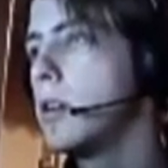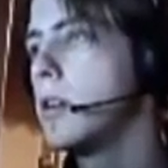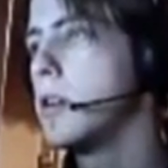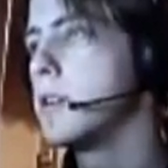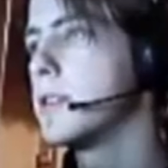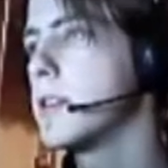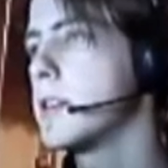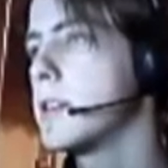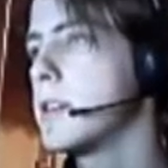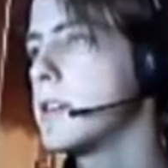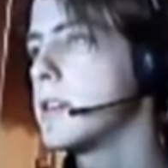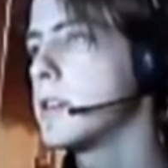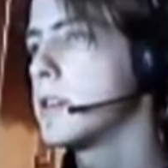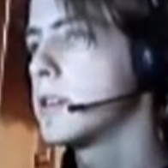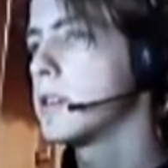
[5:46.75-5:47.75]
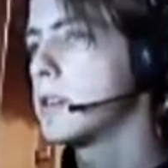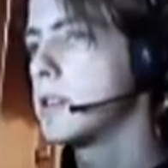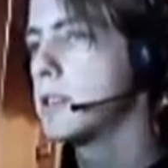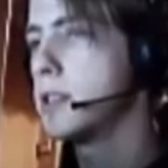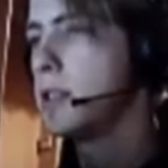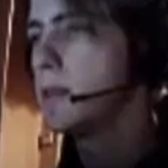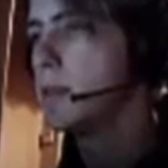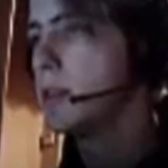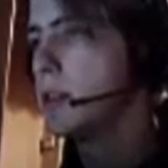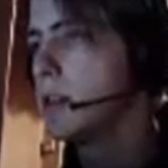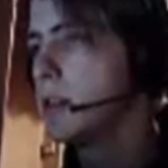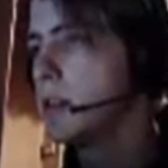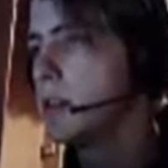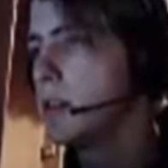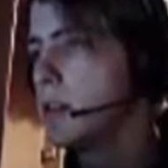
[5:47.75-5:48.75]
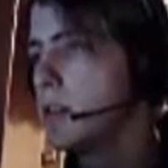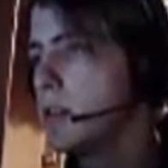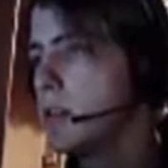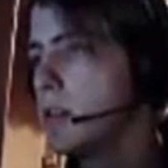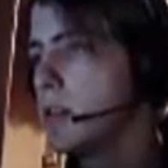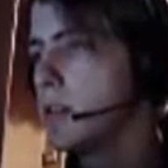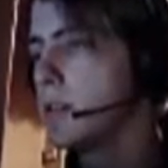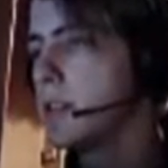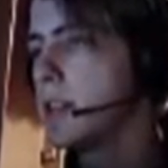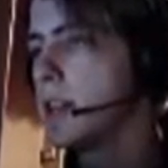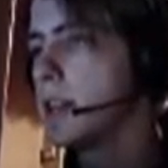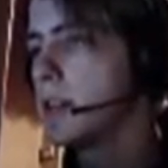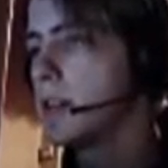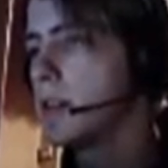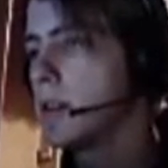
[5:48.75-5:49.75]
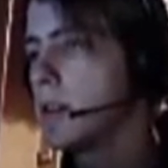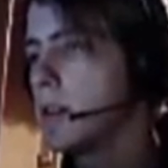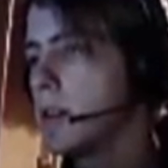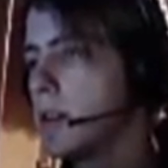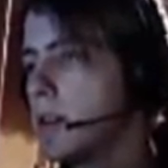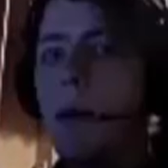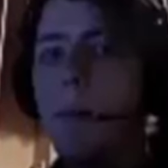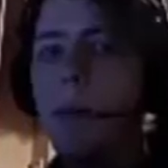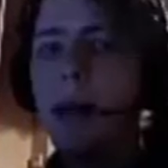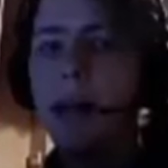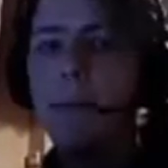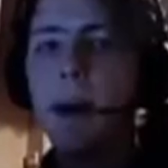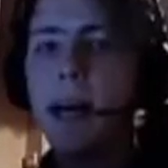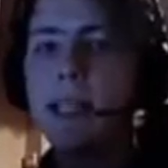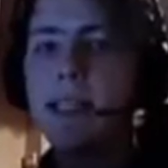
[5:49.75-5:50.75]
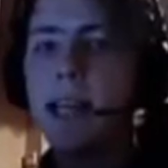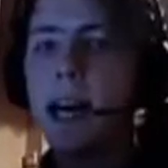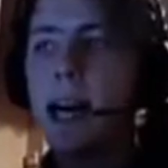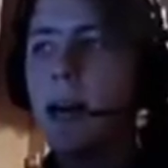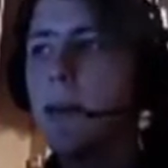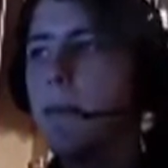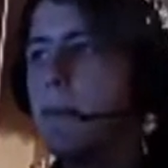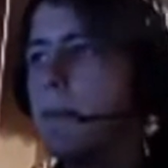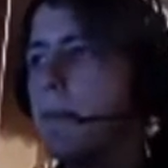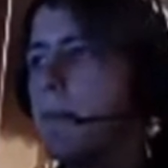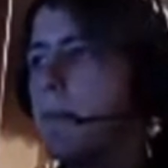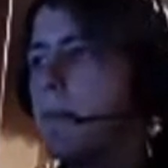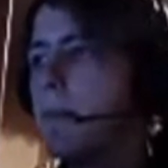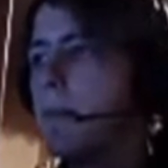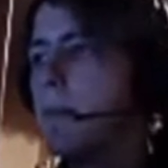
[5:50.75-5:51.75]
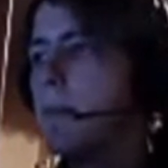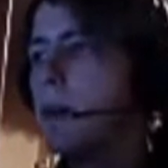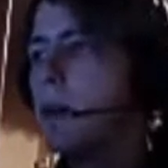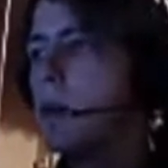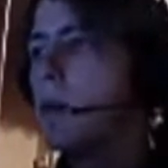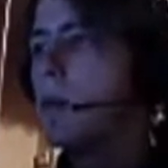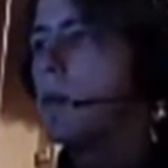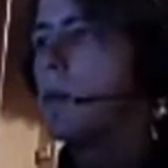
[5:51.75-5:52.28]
Is it getting dark? Am I asleep yet? Oh, Zed. Okay. Very bad time. Oh.